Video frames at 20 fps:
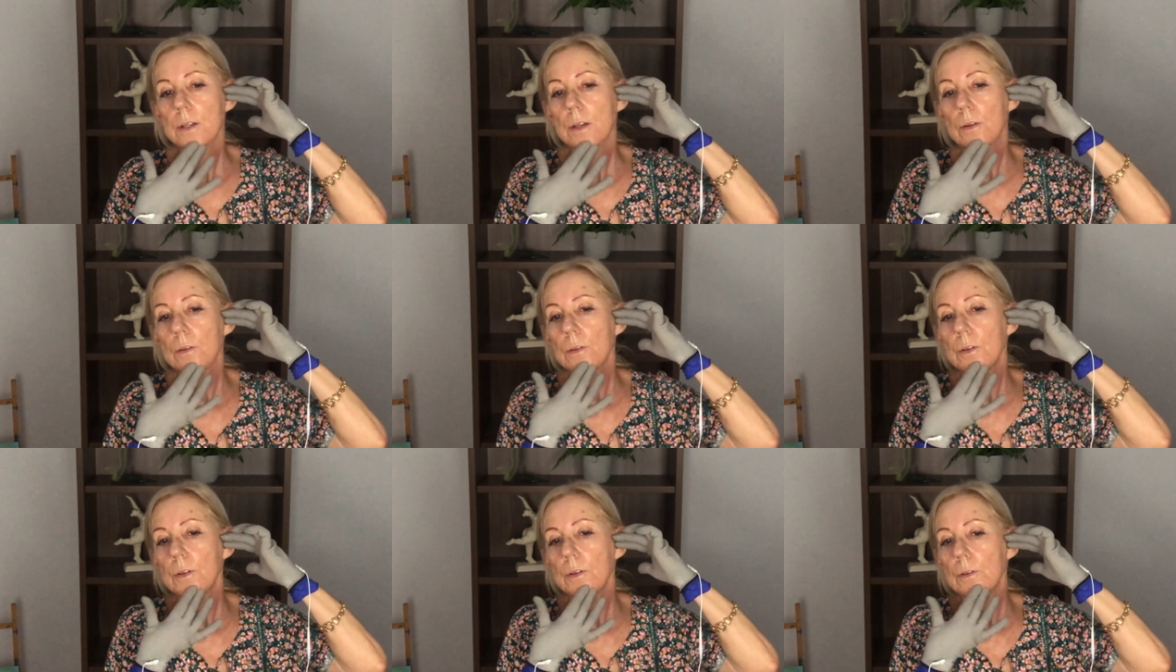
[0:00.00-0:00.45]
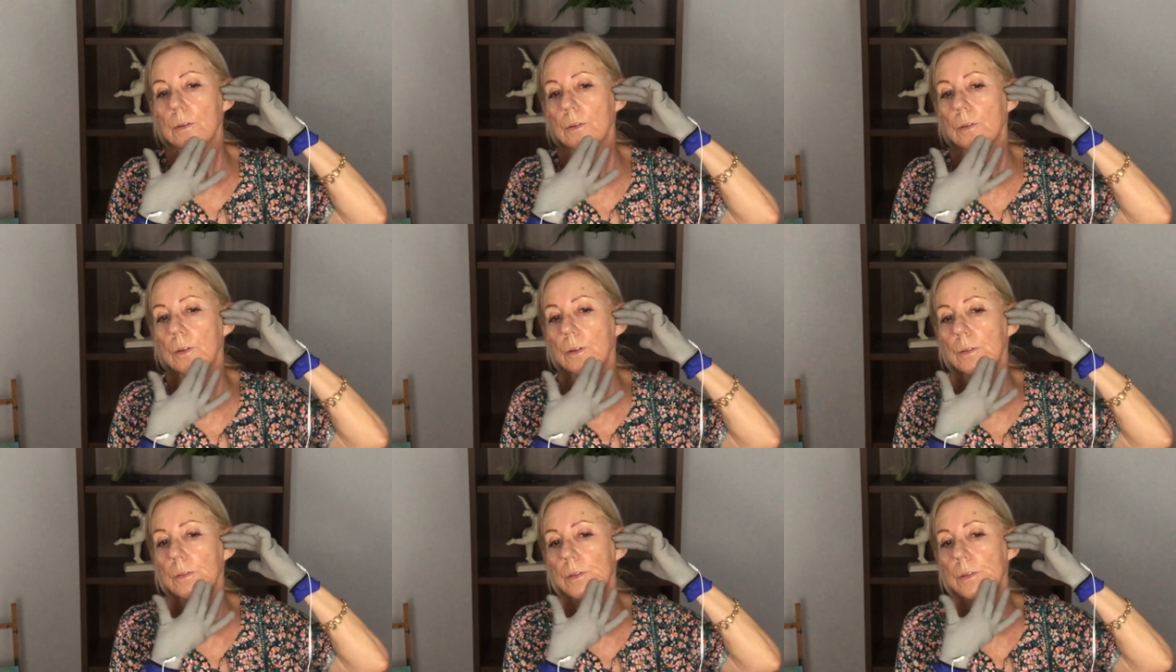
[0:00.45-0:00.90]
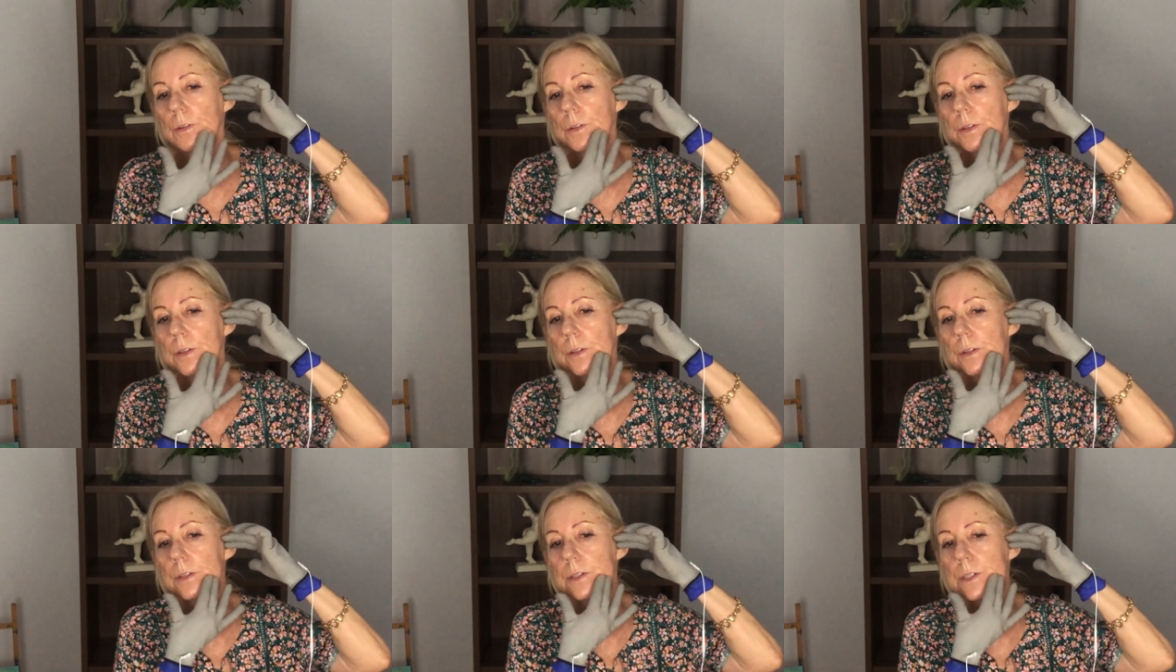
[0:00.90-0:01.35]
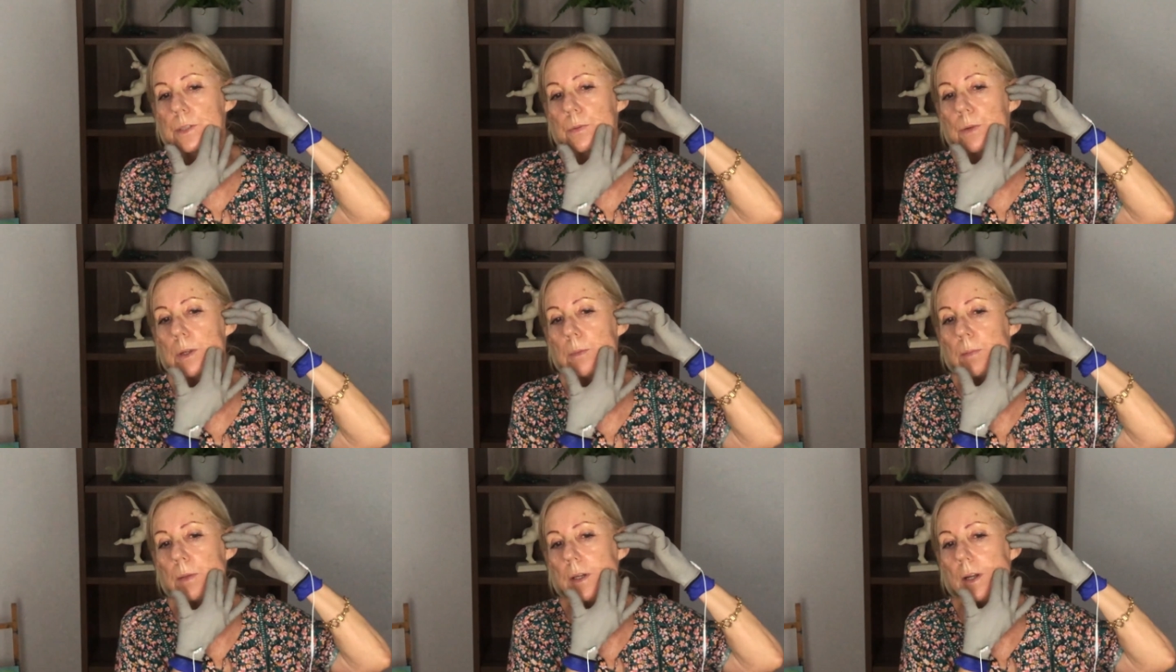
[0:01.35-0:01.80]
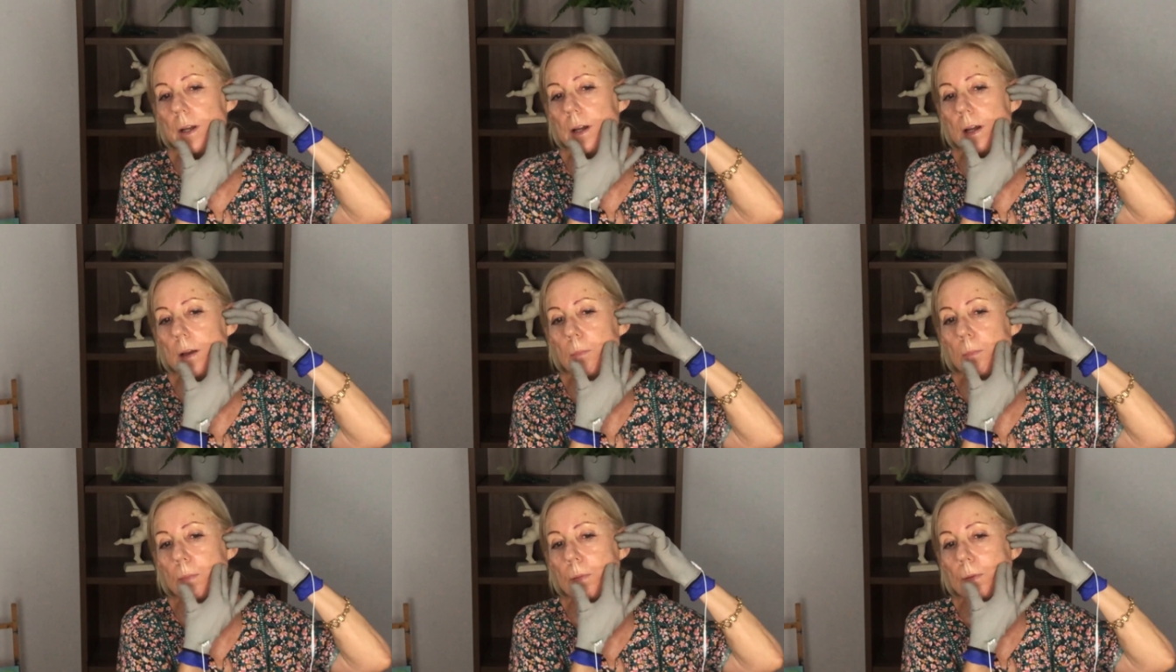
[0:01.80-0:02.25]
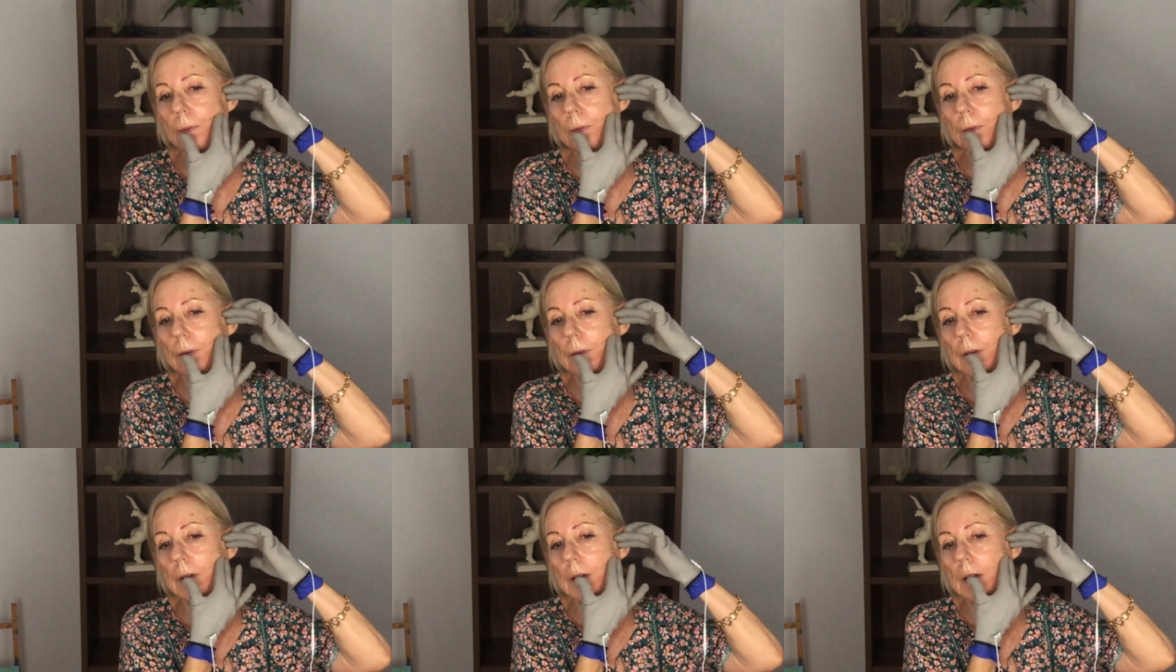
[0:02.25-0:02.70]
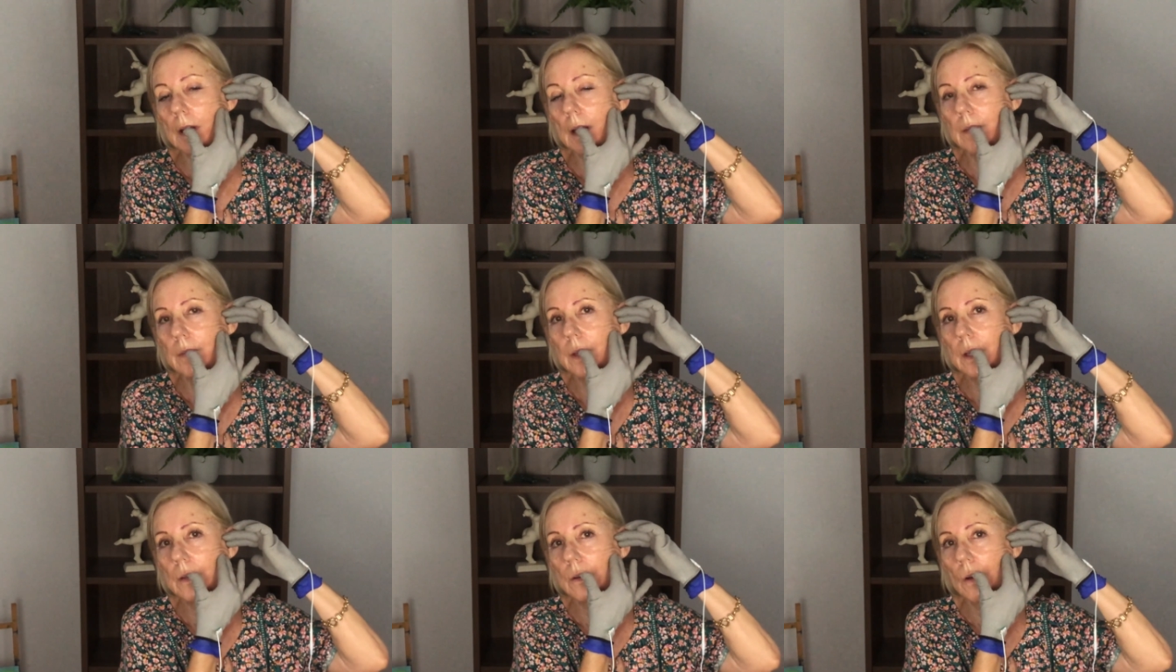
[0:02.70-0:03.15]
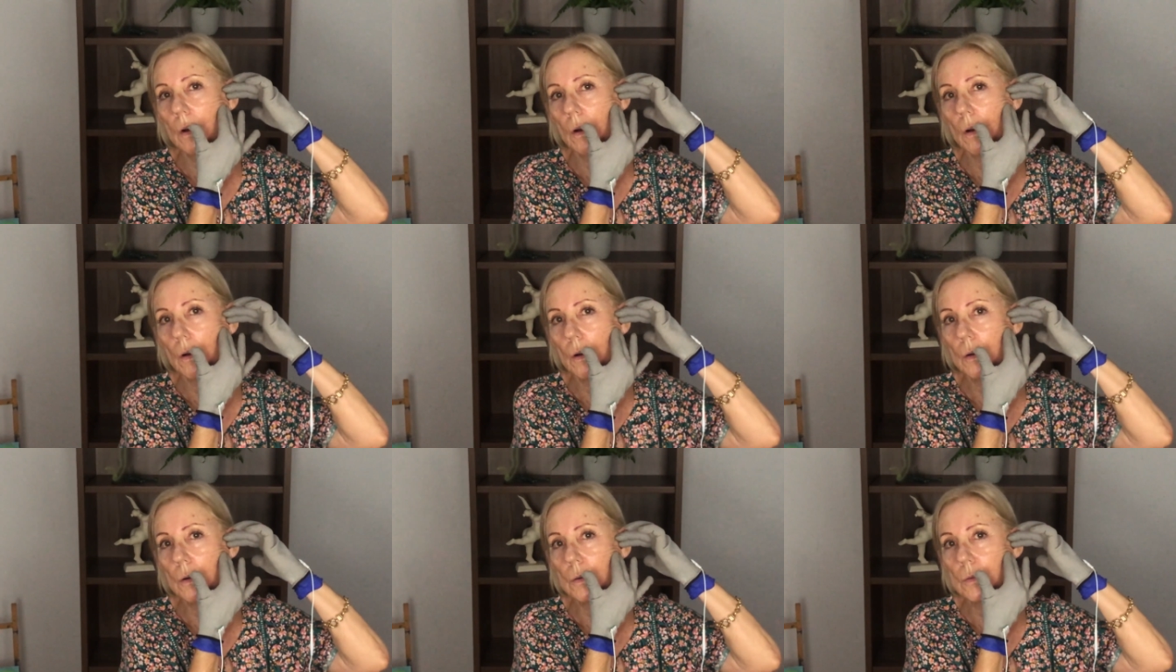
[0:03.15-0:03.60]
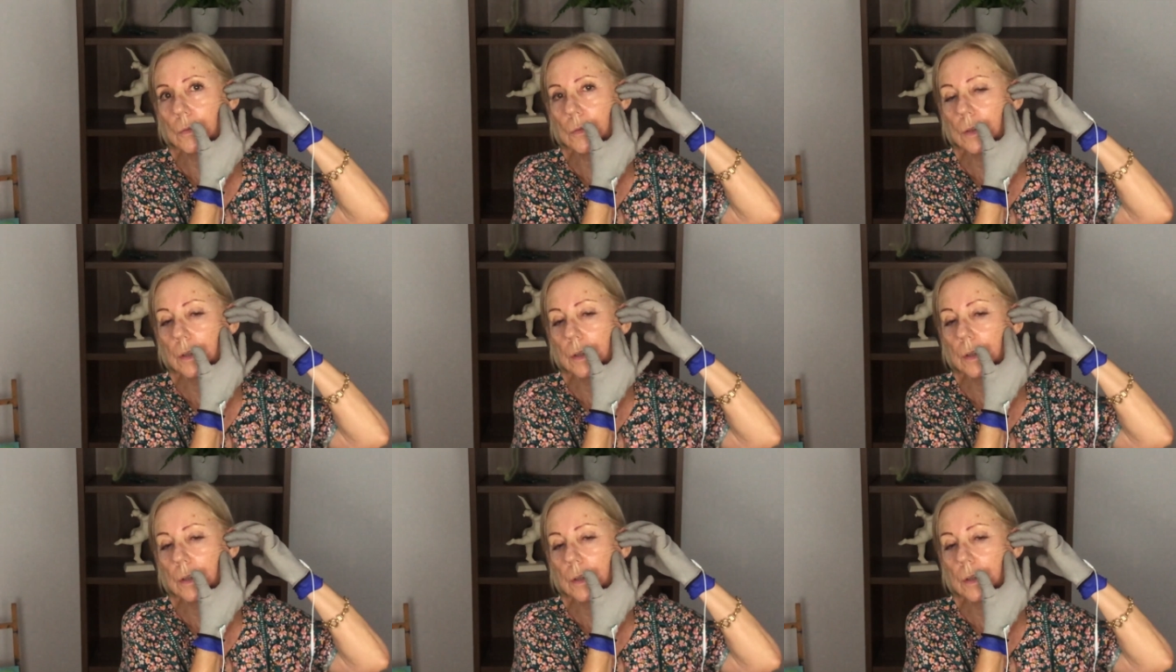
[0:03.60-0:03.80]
So you sweep it up and then hold,